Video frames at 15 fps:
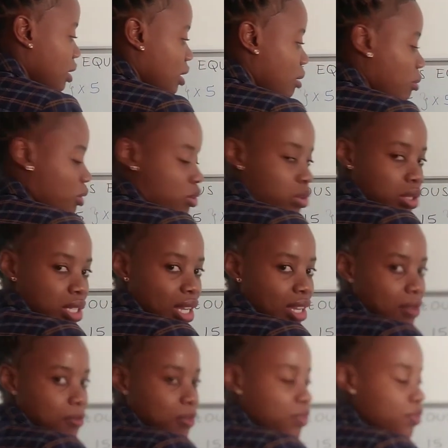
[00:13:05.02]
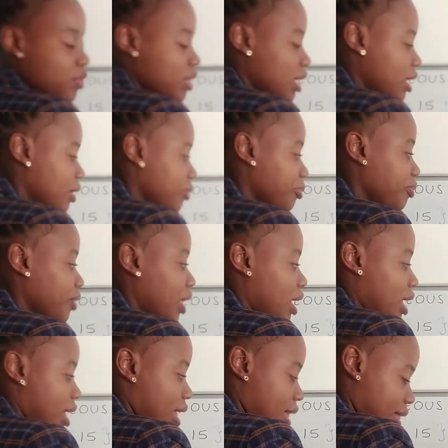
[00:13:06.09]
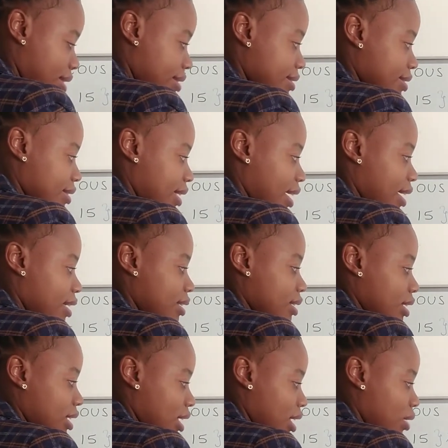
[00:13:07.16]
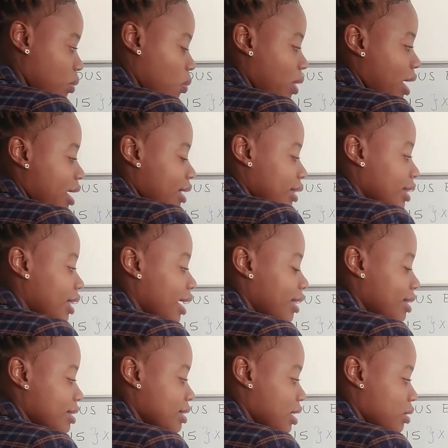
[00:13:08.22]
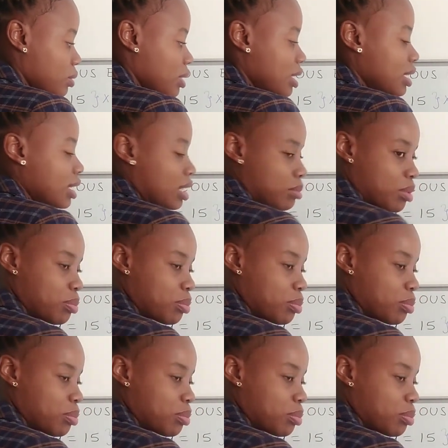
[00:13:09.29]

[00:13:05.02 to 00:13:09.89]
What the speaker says: I'm going to take 15 this side and y the other side so that it can be